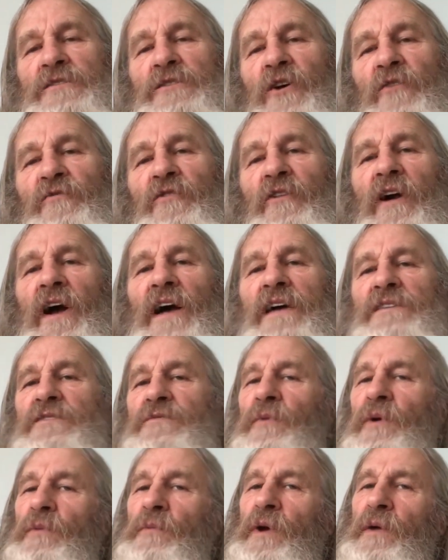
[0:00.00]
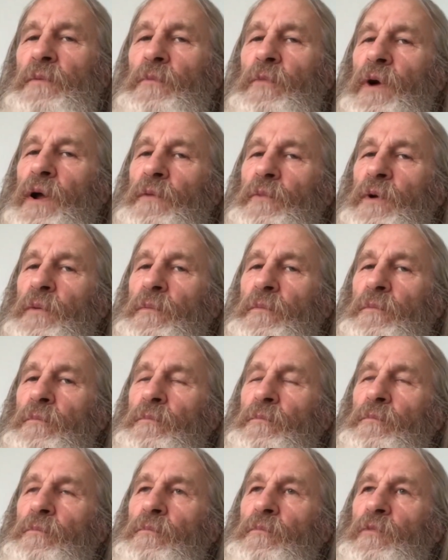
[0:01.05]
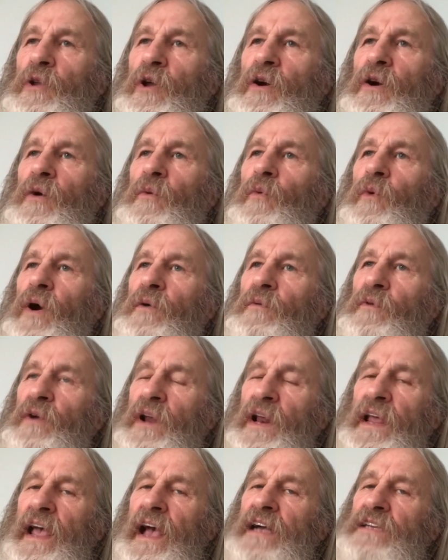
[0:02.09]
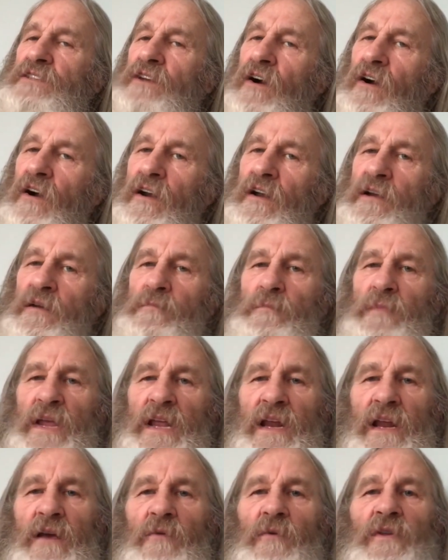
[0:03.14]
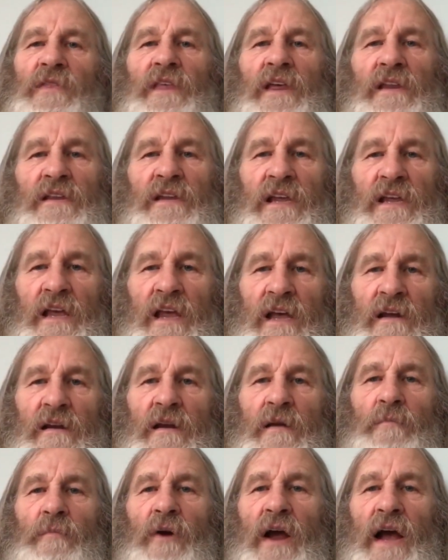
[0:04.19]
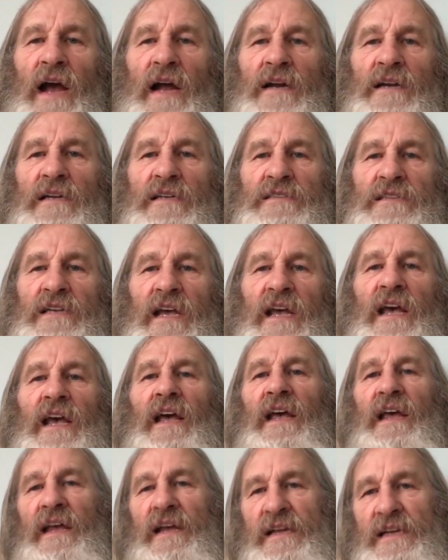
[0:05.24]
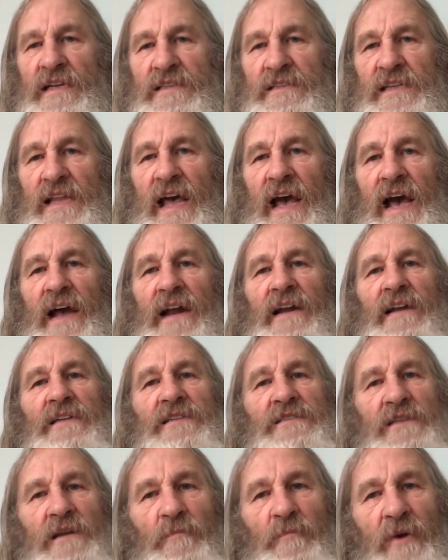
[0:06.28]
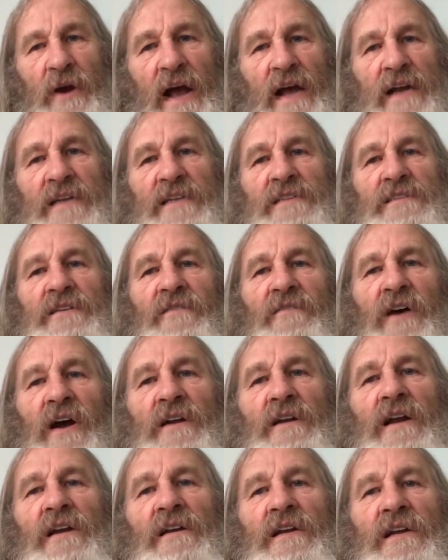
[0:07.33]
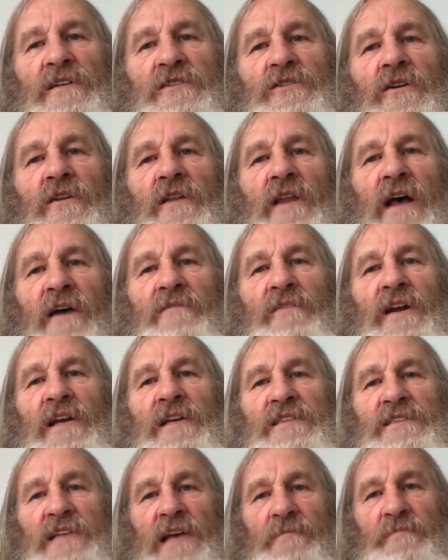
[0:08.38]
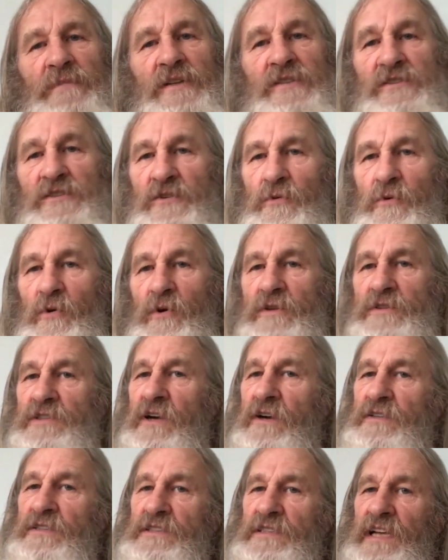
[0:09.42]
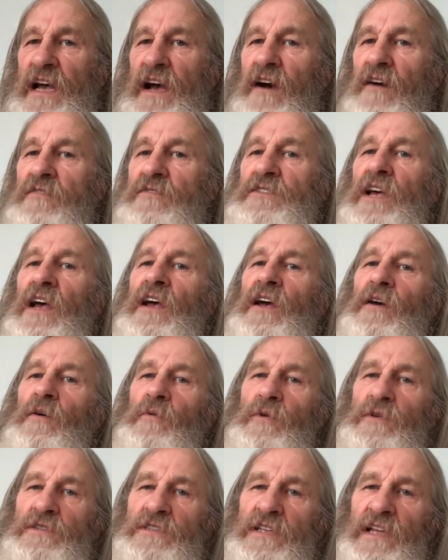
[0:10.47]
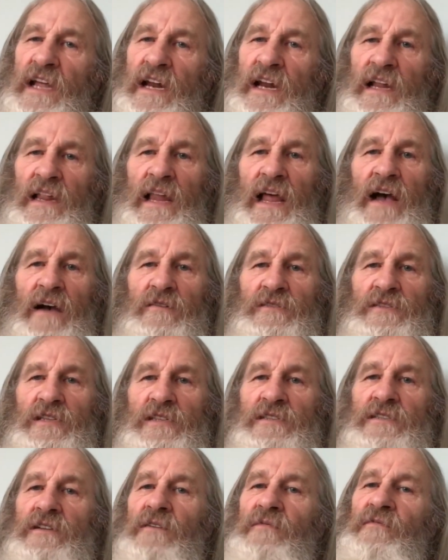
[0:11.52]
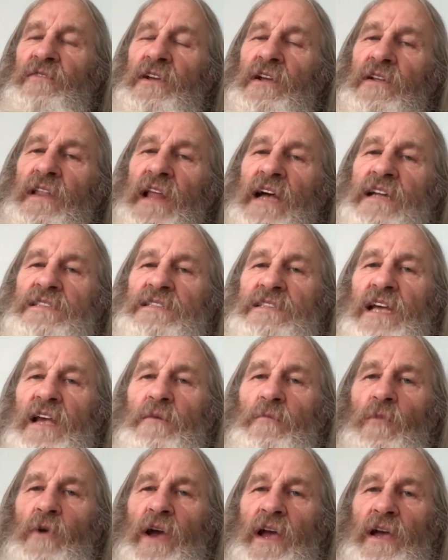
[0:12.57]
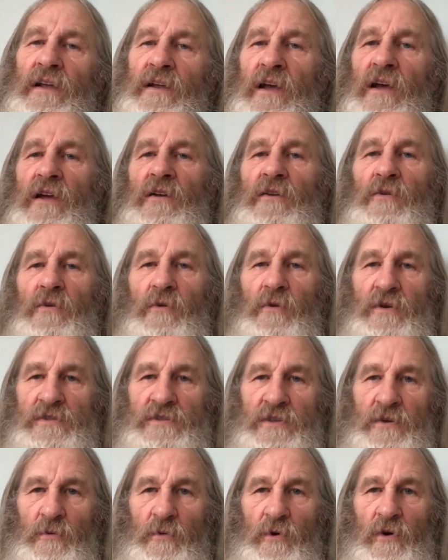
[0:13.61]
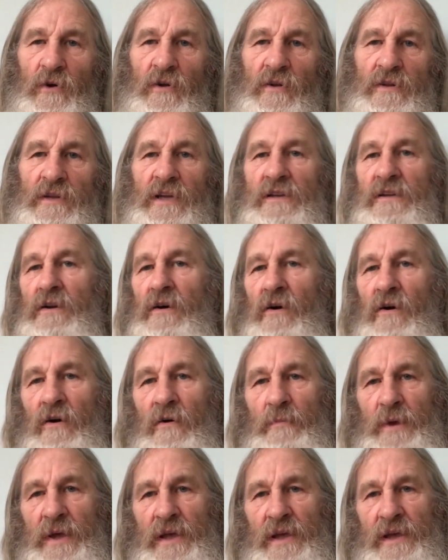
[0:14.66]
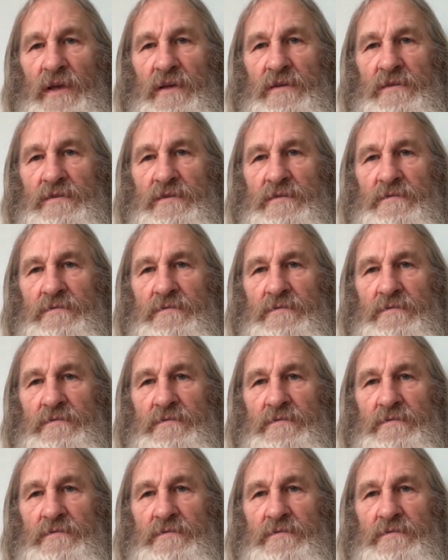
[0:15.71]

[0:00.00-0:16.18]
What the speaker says: So for us, when we look at what really has heart and meaning within the Yin practice, it's the practice of unconditional love and acceptance towards ourselves, which then allows us to feel that same way towards the world and to all beings.